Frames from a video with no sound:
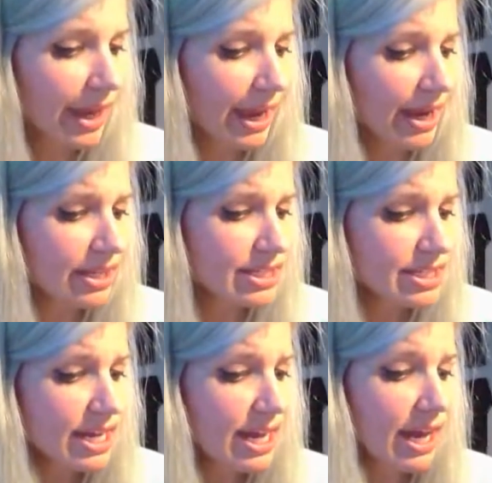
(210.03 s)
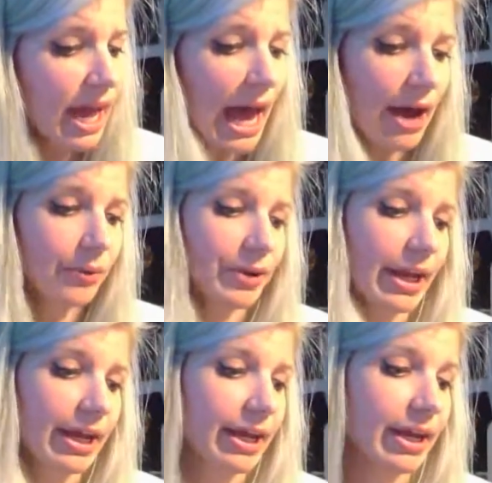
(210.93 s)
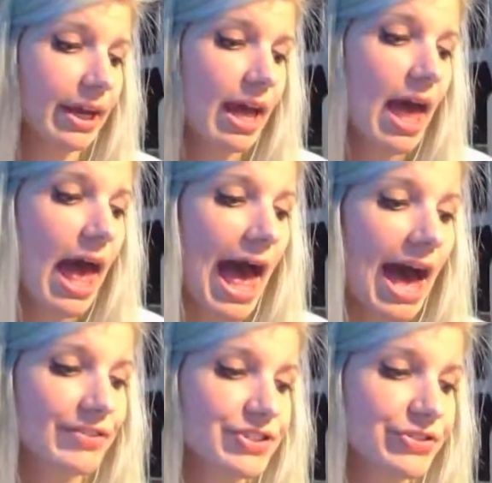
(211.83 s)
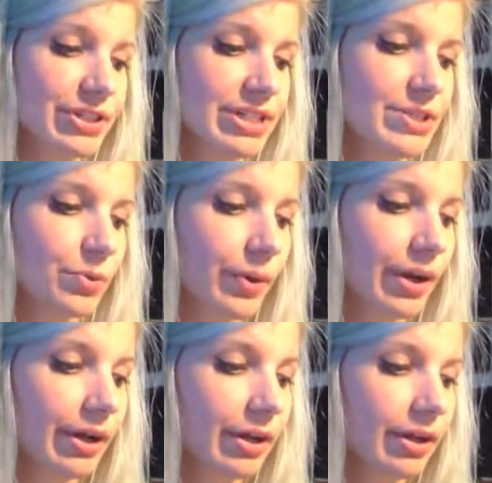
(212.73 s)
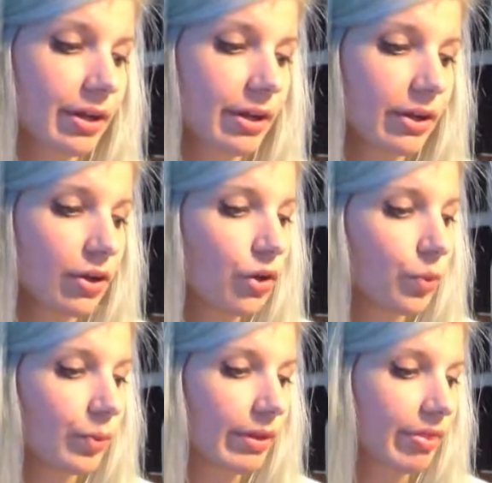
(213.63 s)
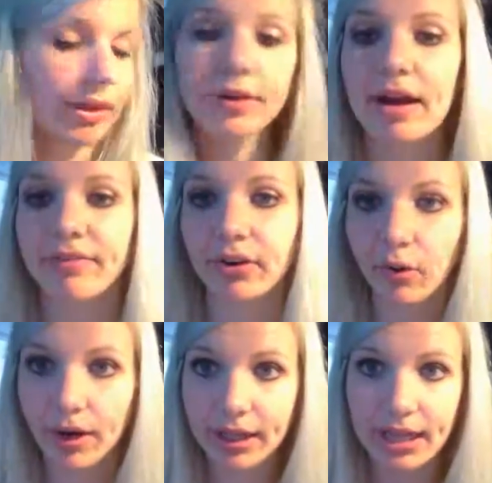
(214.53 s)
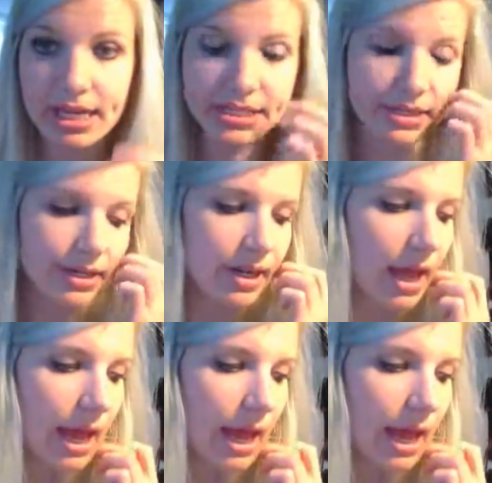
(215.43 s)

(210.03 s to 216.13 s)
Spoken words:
And how would I have students work with the graphic organizer?